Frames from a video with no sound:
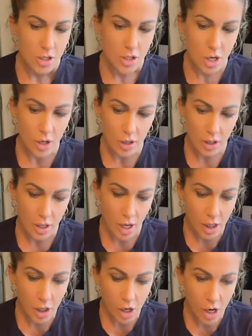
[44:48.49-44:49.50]
So
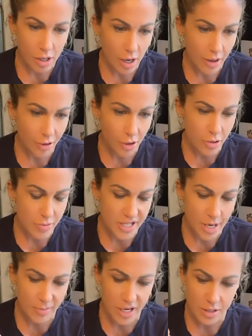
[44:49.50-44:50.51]
I'm going to go. I thought it would be
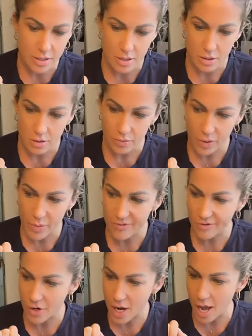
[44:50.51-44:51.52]
10 minutes. We
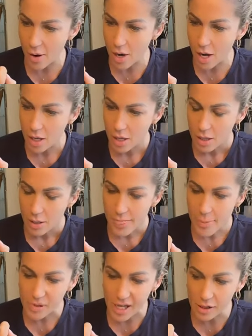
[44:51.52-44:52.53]
went for an hour.
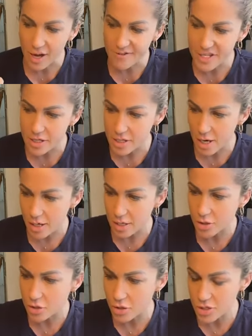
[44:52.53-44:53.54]
The Play Life Society,
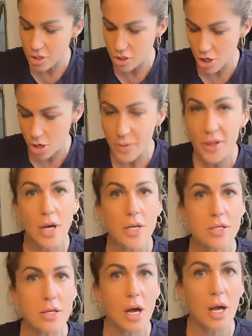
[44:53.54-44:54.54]
the doors just opened
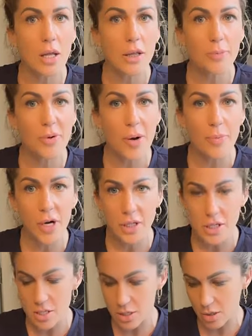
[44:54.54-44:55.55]
last night. The prep
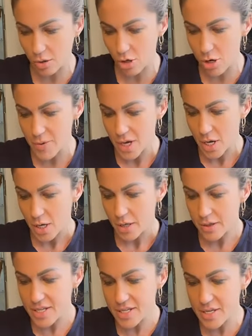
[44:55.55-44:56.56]
work is in the group.
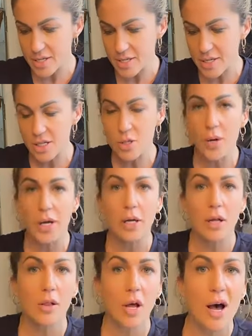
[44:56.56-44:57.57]
This is a
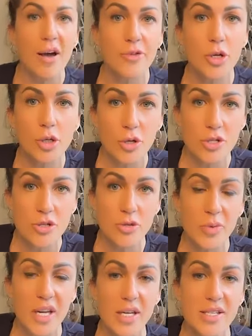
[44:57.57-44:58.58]
6-week live new course
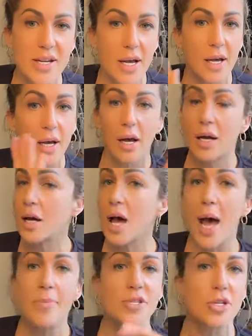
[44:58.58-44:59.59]
with me. It is an
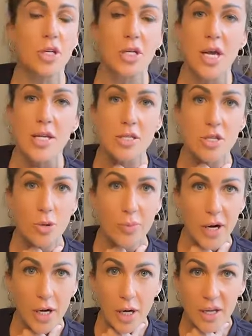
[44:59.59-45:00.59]
absolute yes,
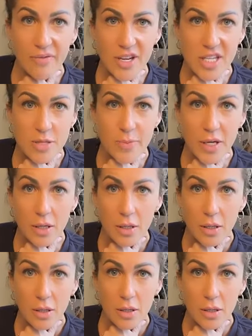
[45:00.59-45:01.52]
no-brainer investment.